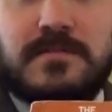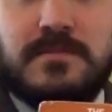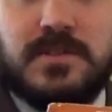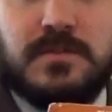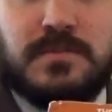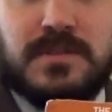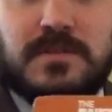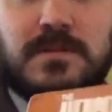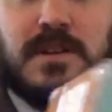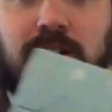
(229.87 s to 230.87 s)
orange and
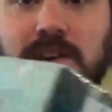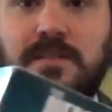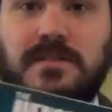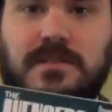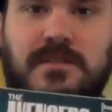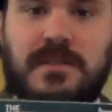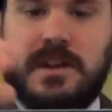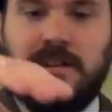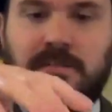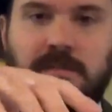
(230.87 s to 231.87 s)
blue, you could do
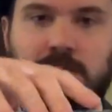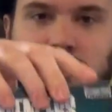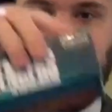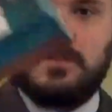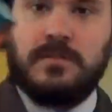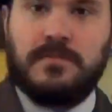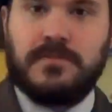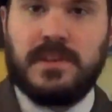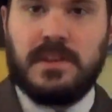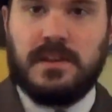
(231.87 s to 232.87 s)
that if you wanted to.
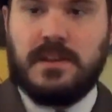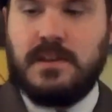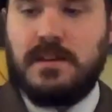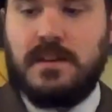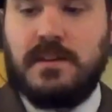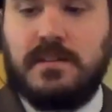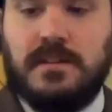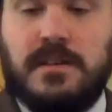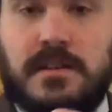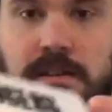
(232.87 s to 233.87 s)
And
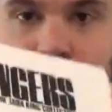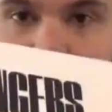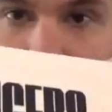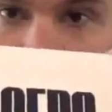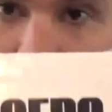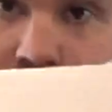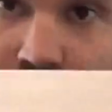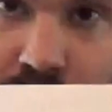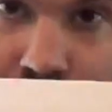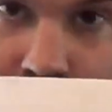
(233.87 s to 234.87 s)
the Avengers, the
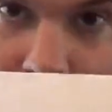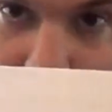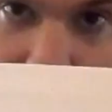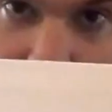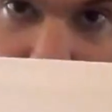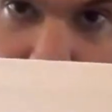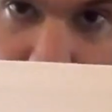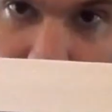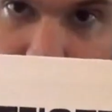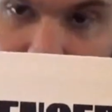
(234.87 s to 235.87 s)
Tara King
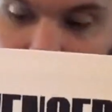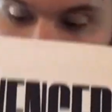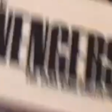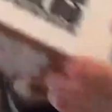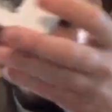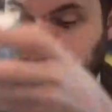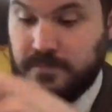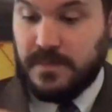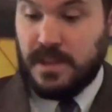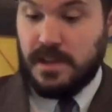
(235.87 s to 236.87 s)
collection there on the top.
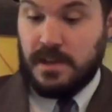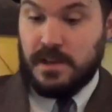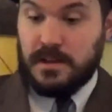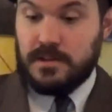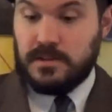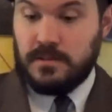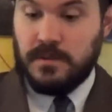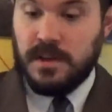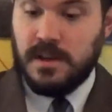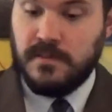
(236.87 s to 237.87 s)
So
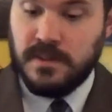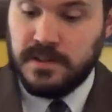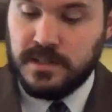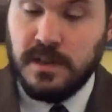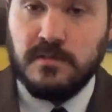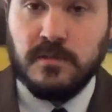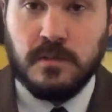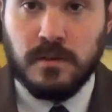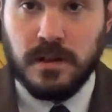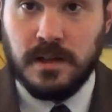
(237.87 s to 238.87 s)
we have
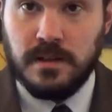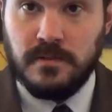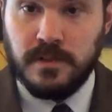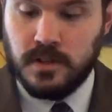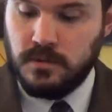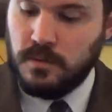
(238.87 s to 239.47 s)
several individual